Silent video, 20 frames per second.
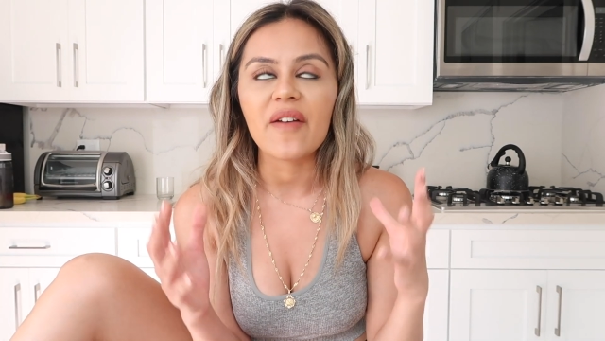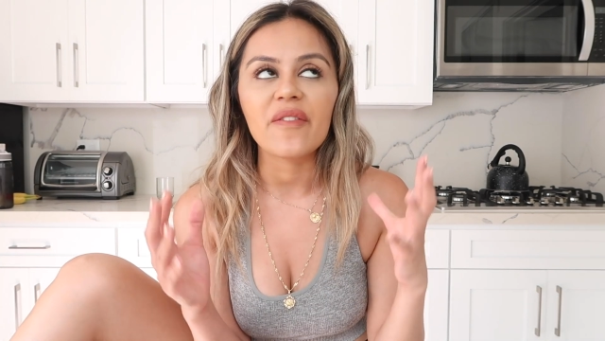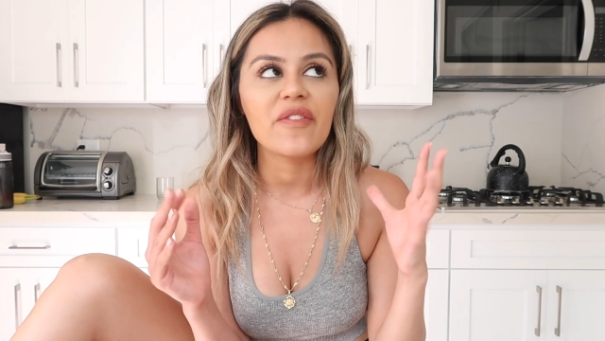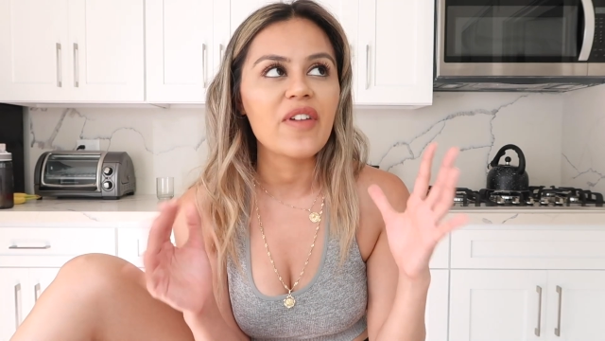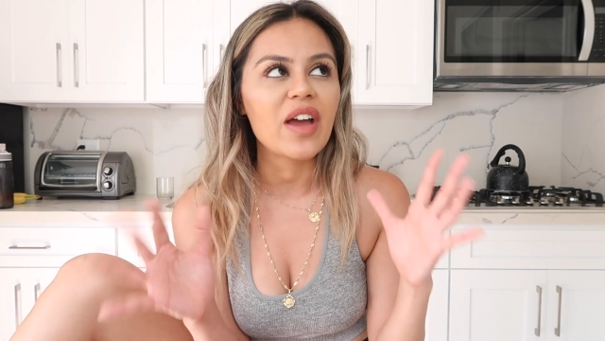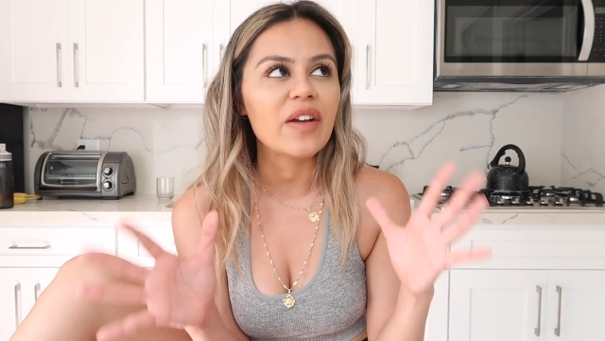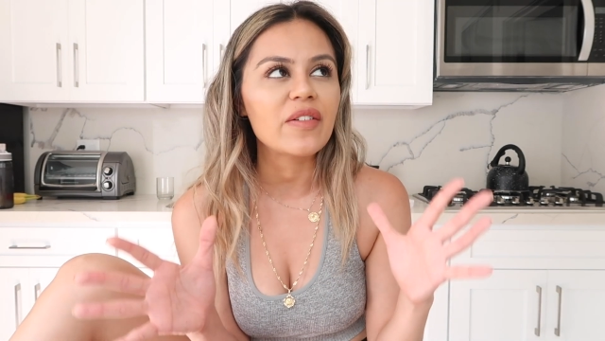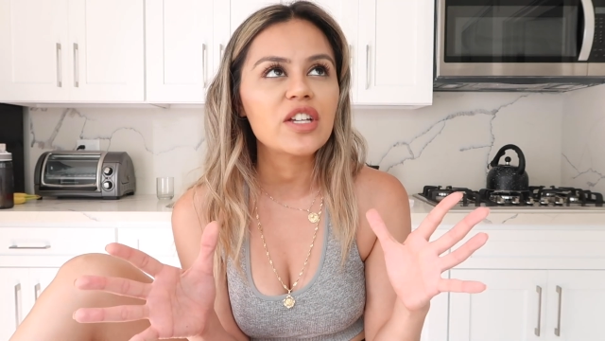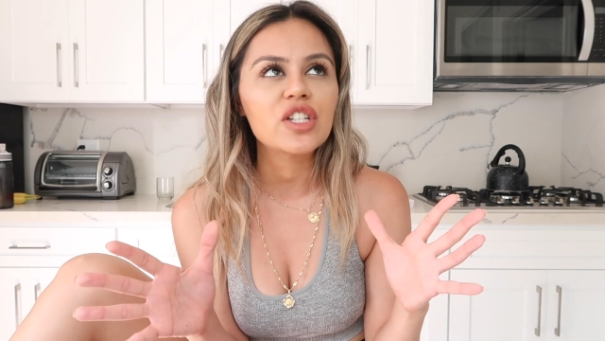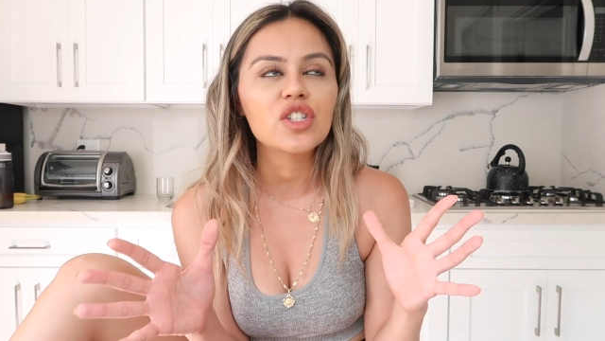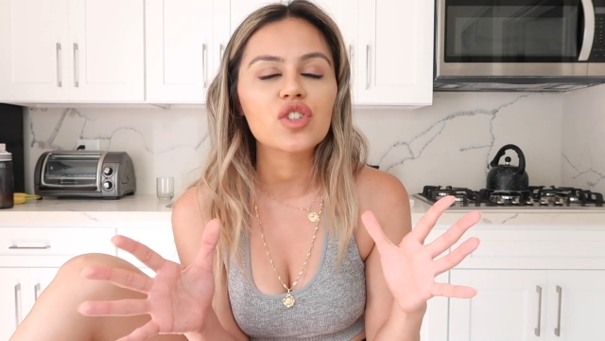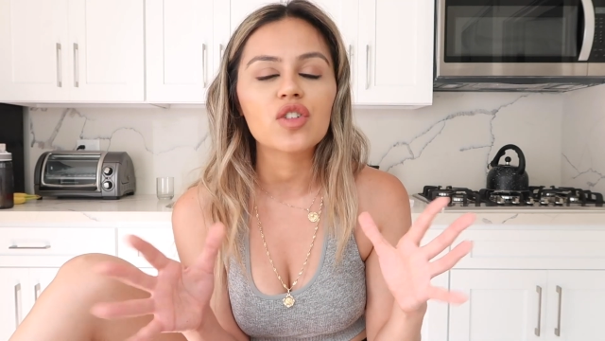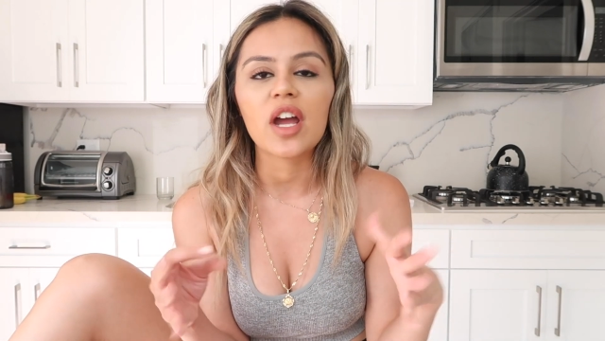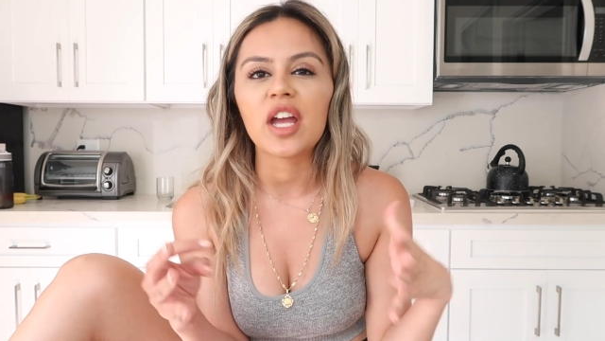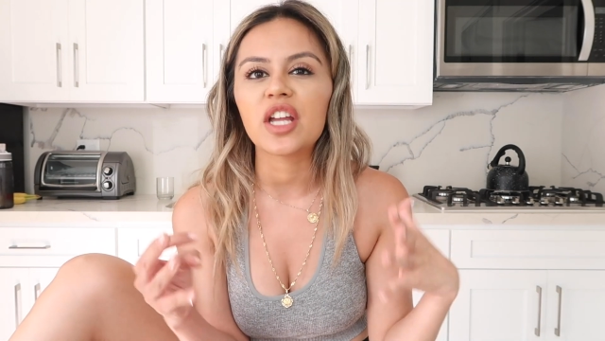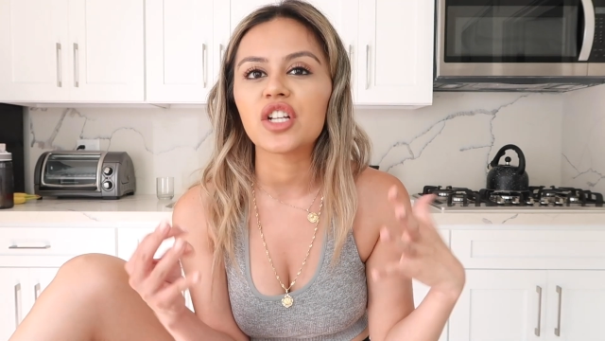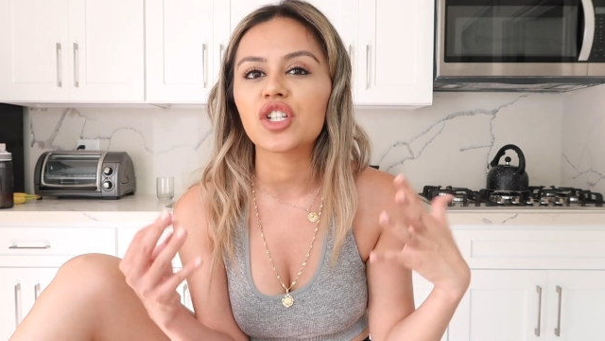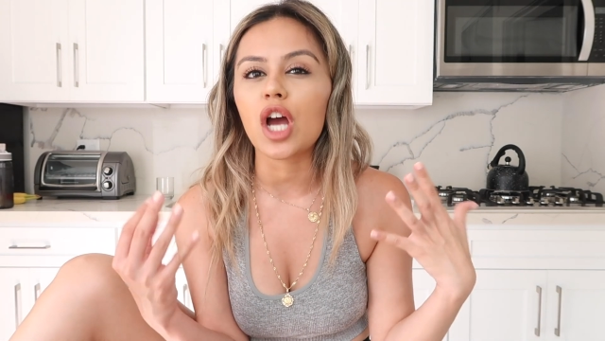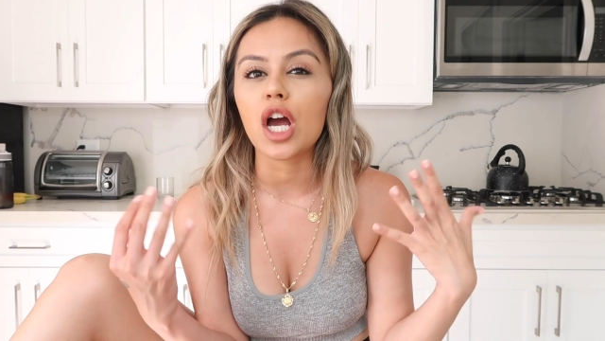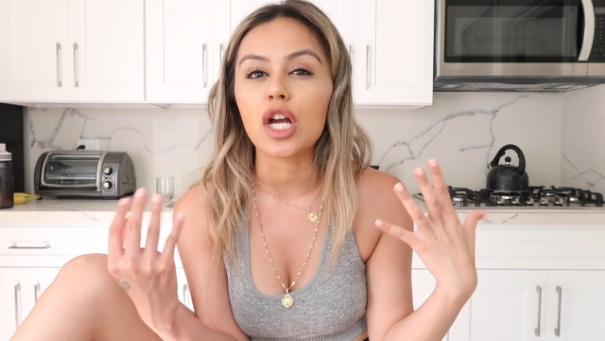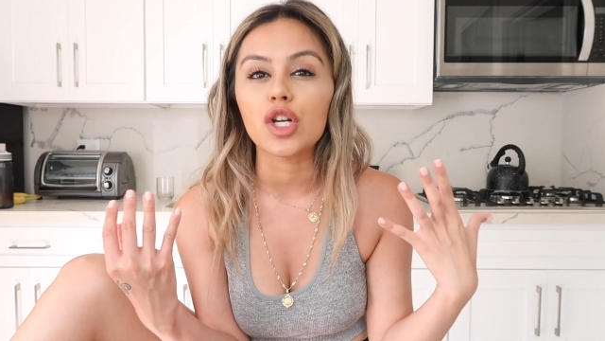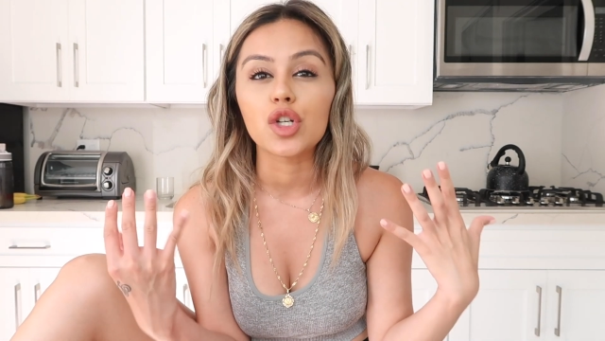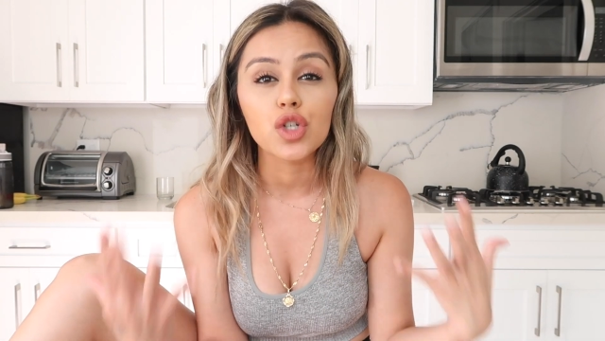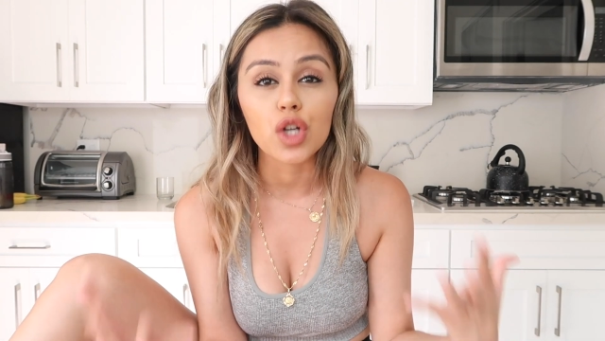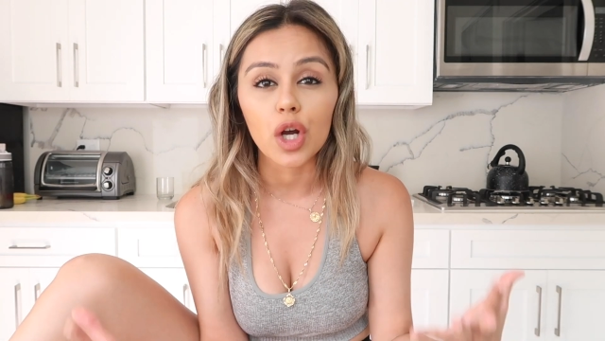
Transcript: Very strange. I